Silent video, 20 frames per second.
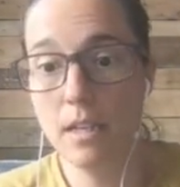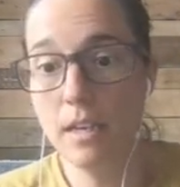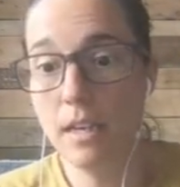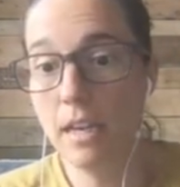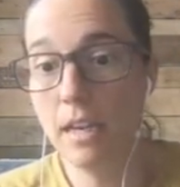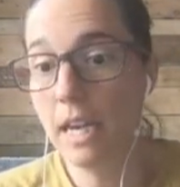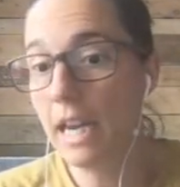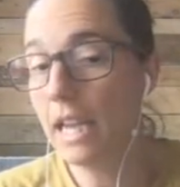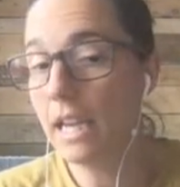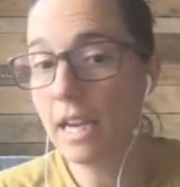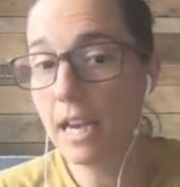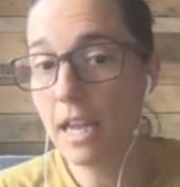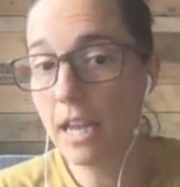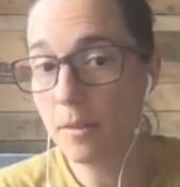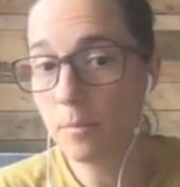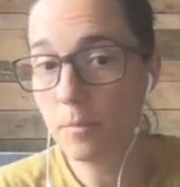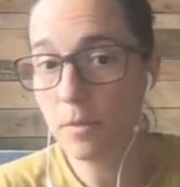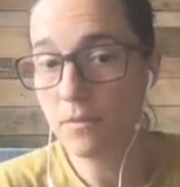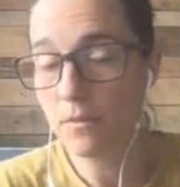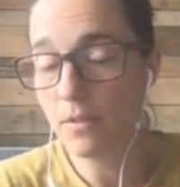
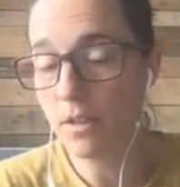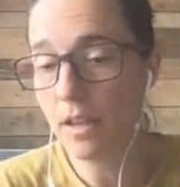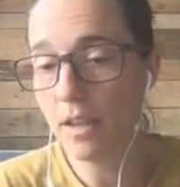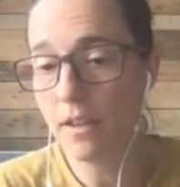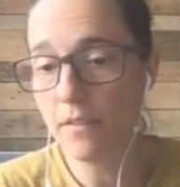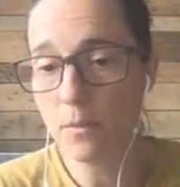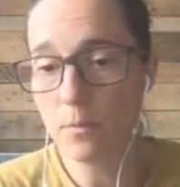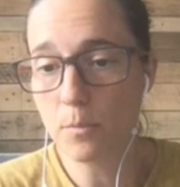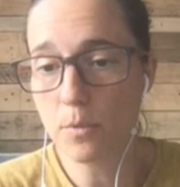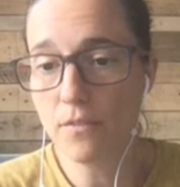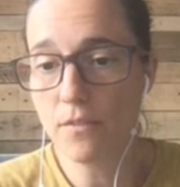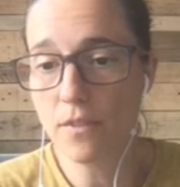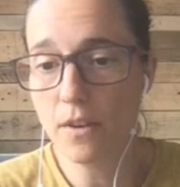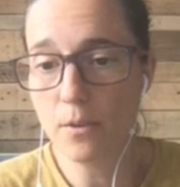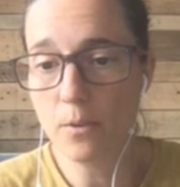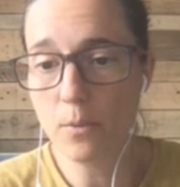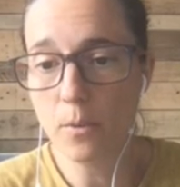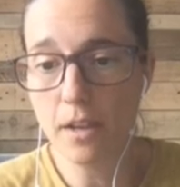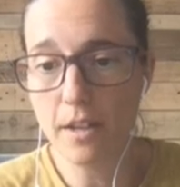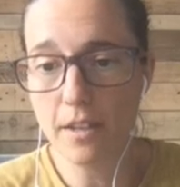nickname if they have a
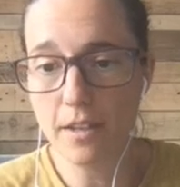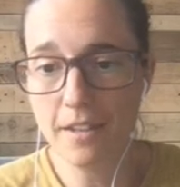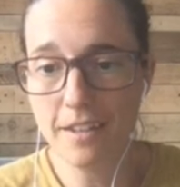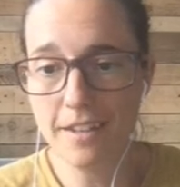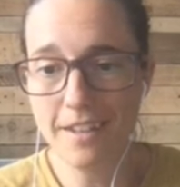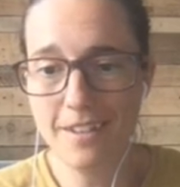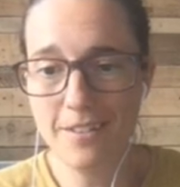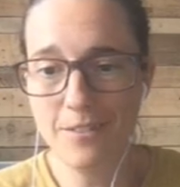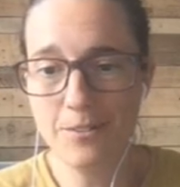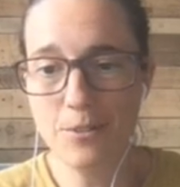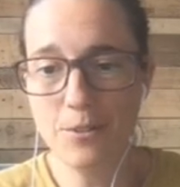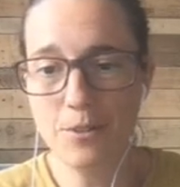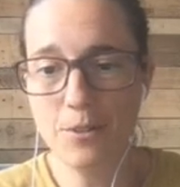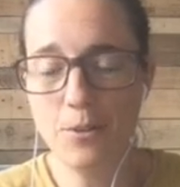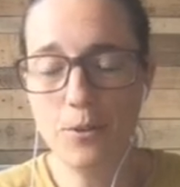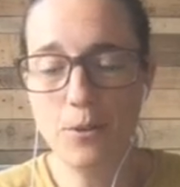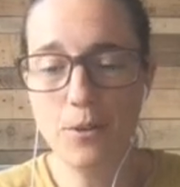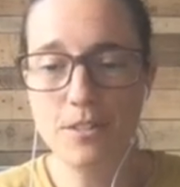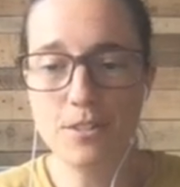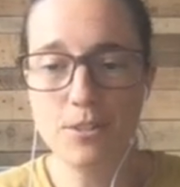preferred way, or
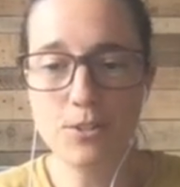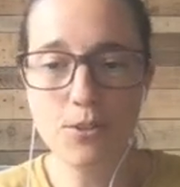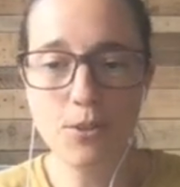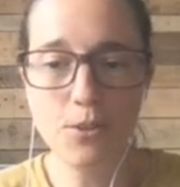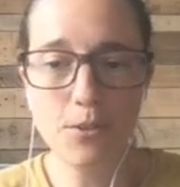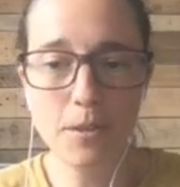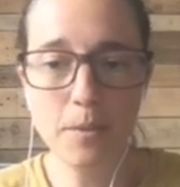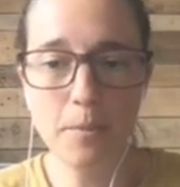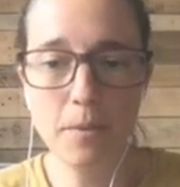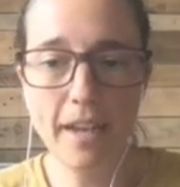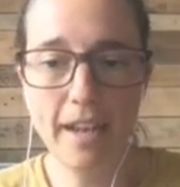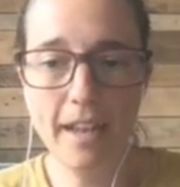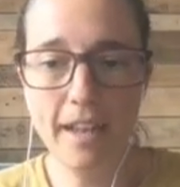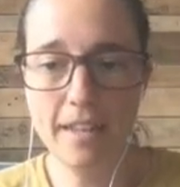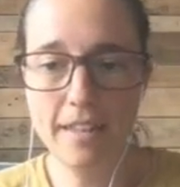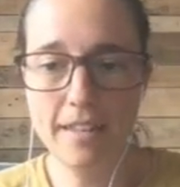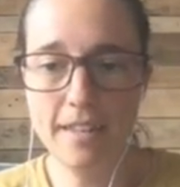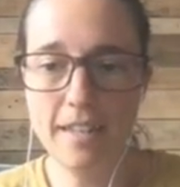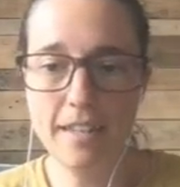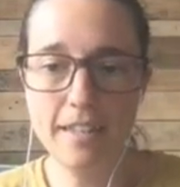a story
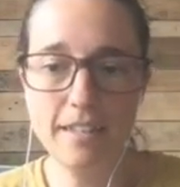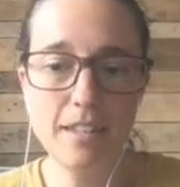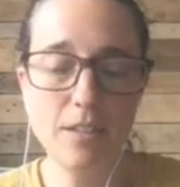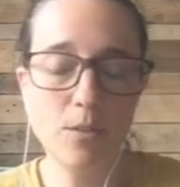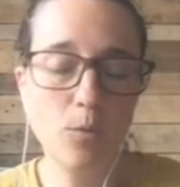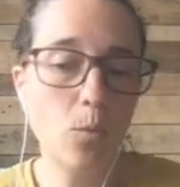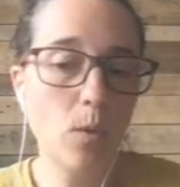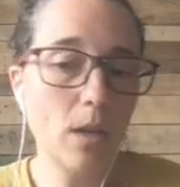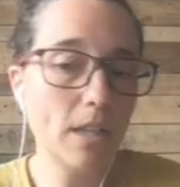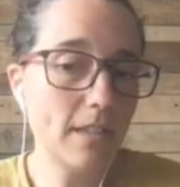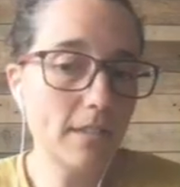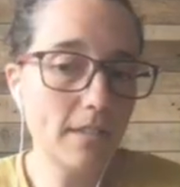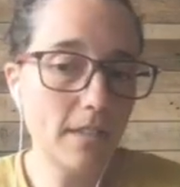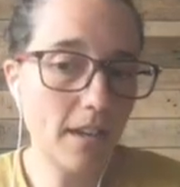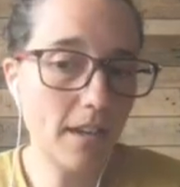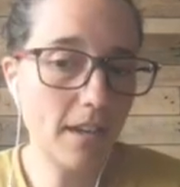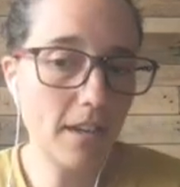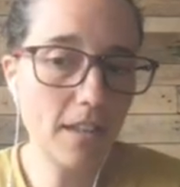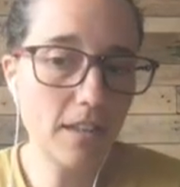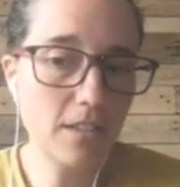behind that. What
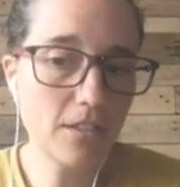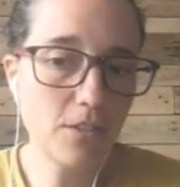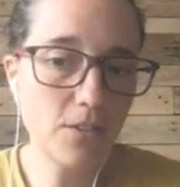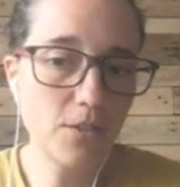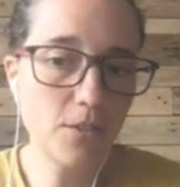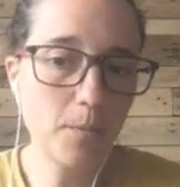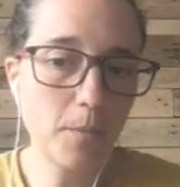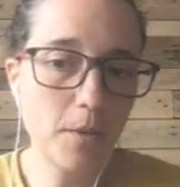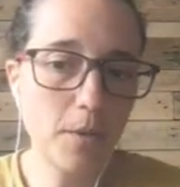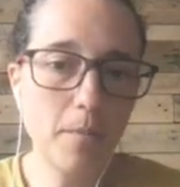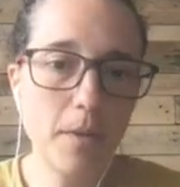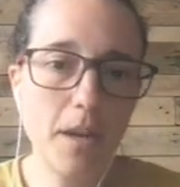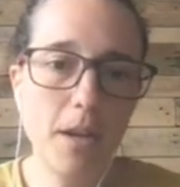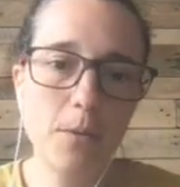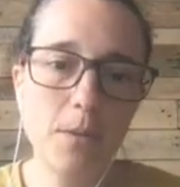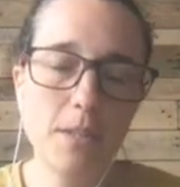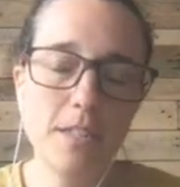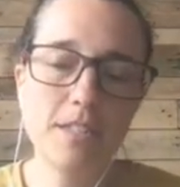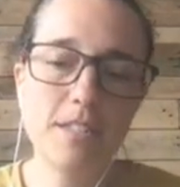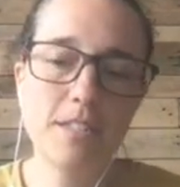are their
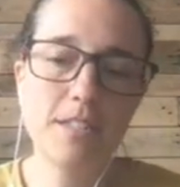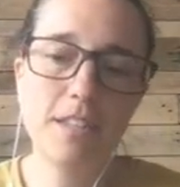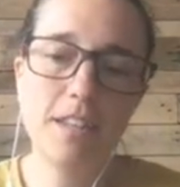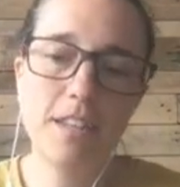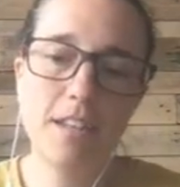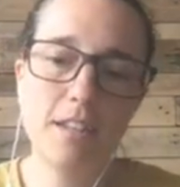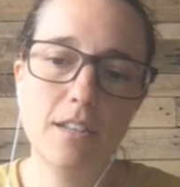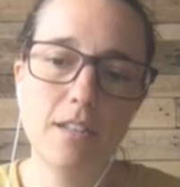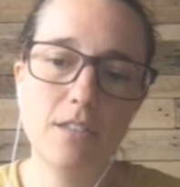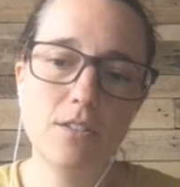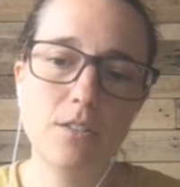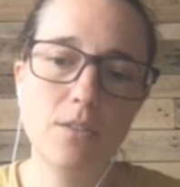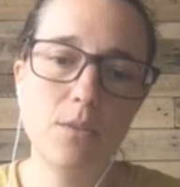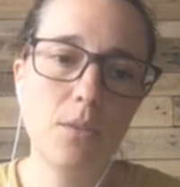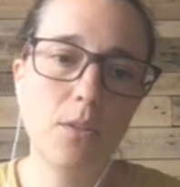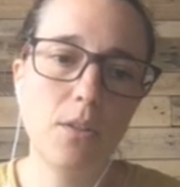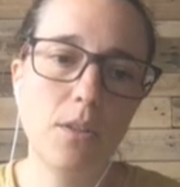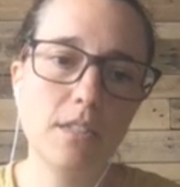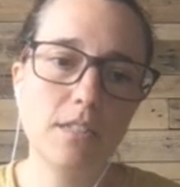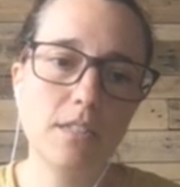superpowers? So
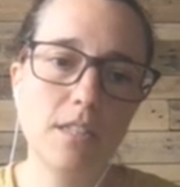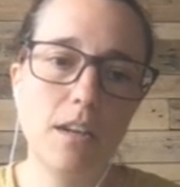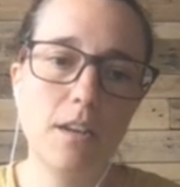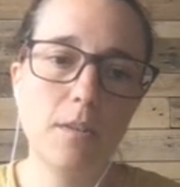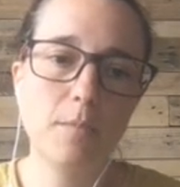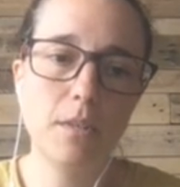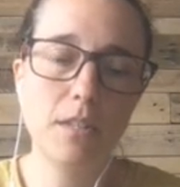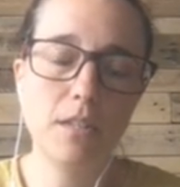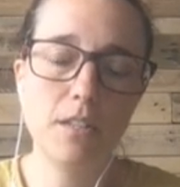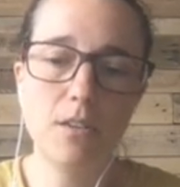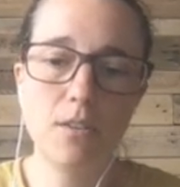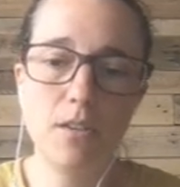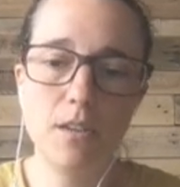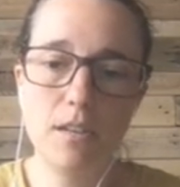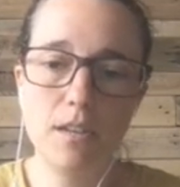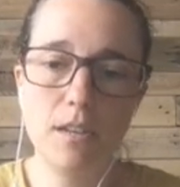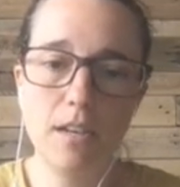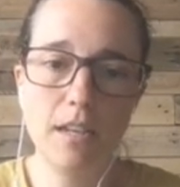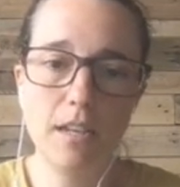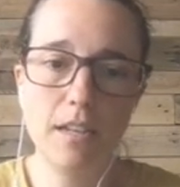things that are
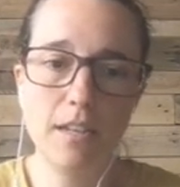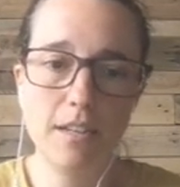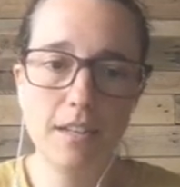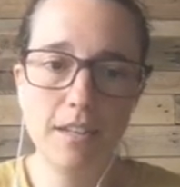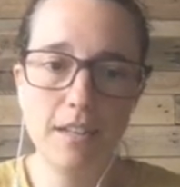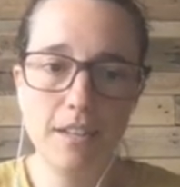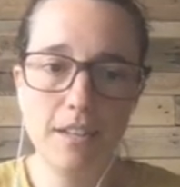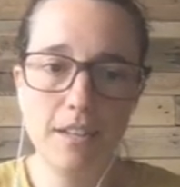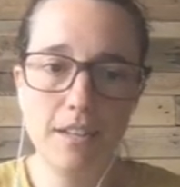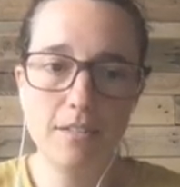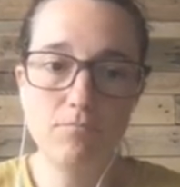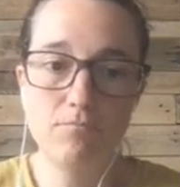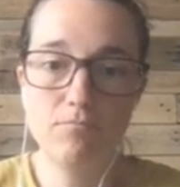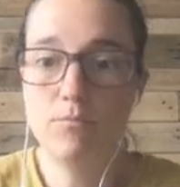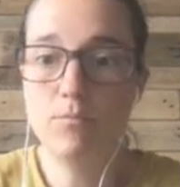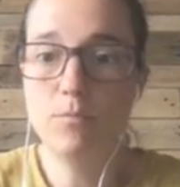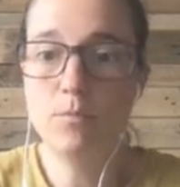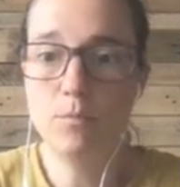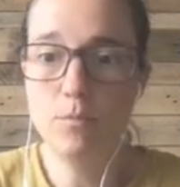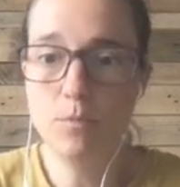particularly
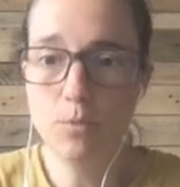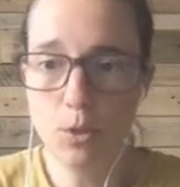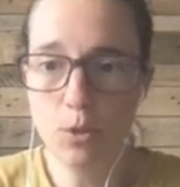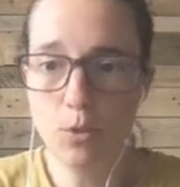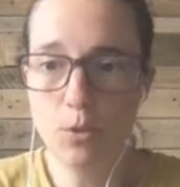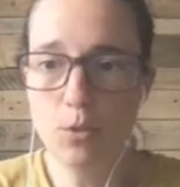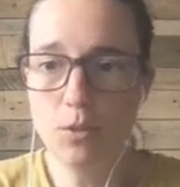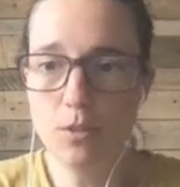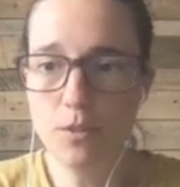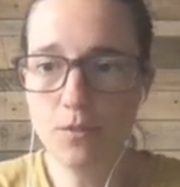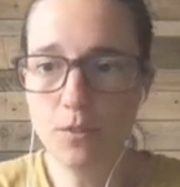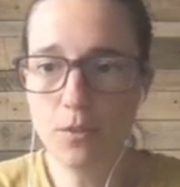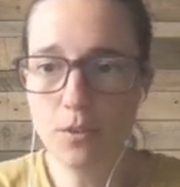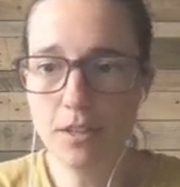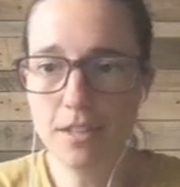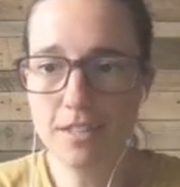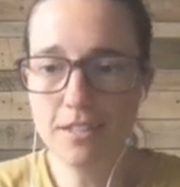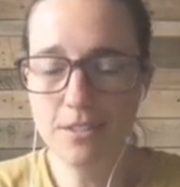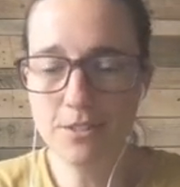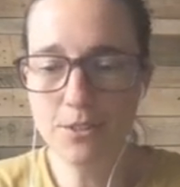good for
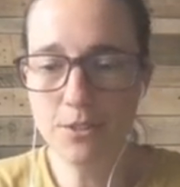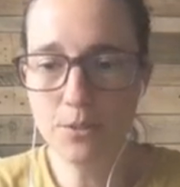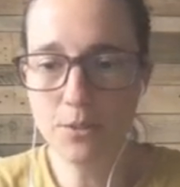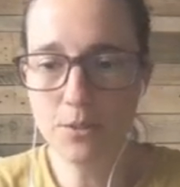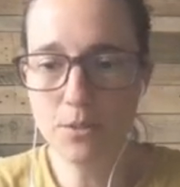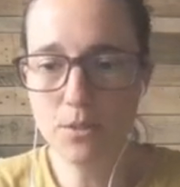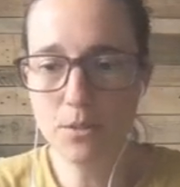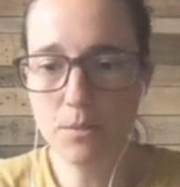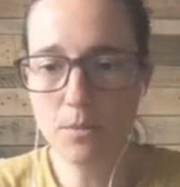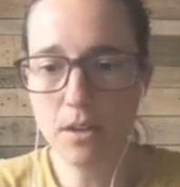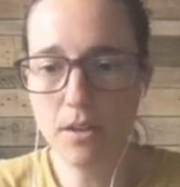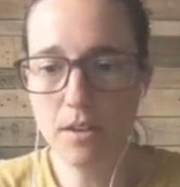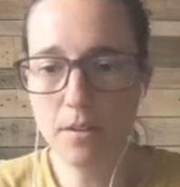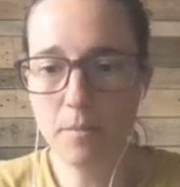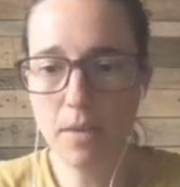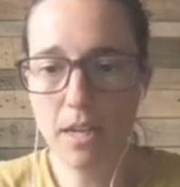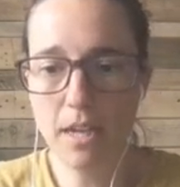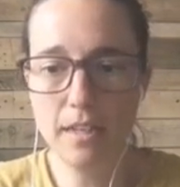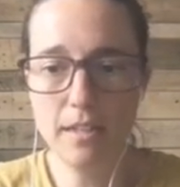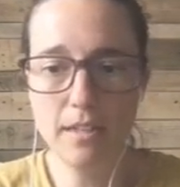us to bear in
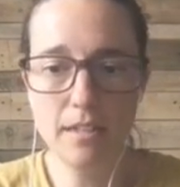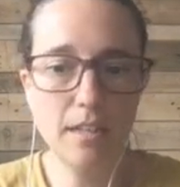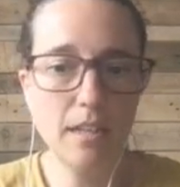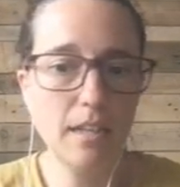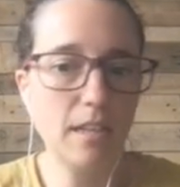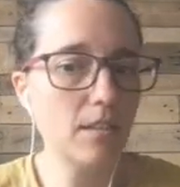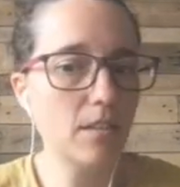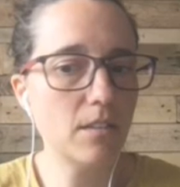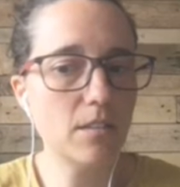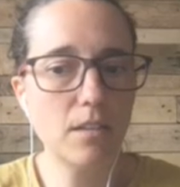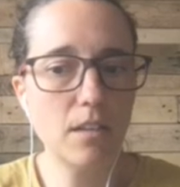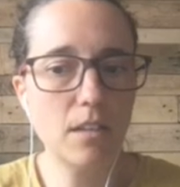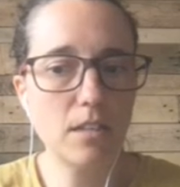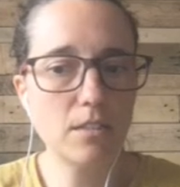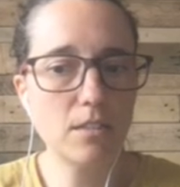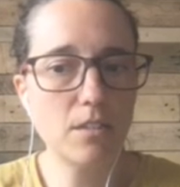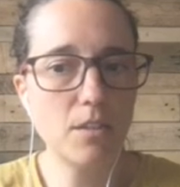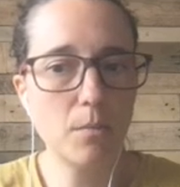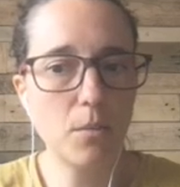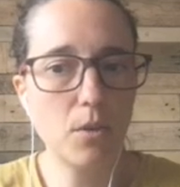mind, and
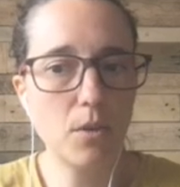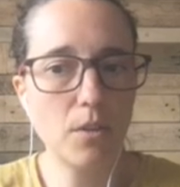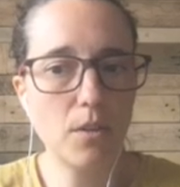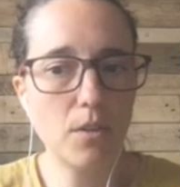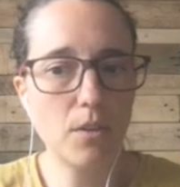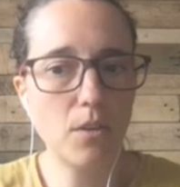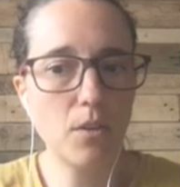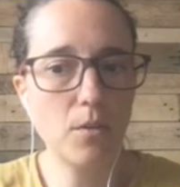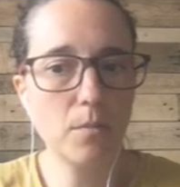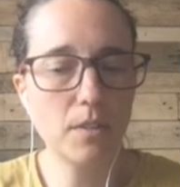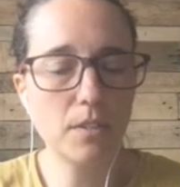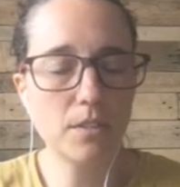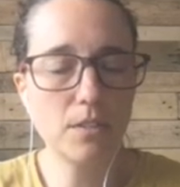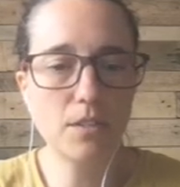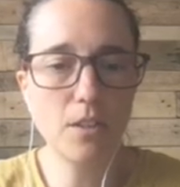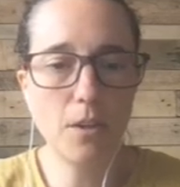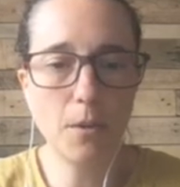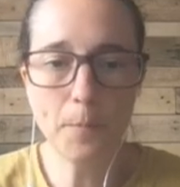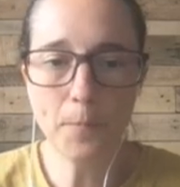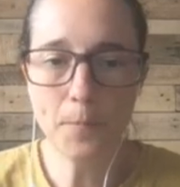some other comments.
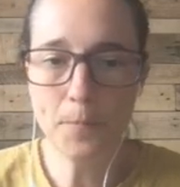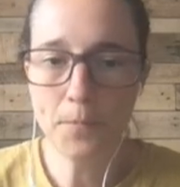So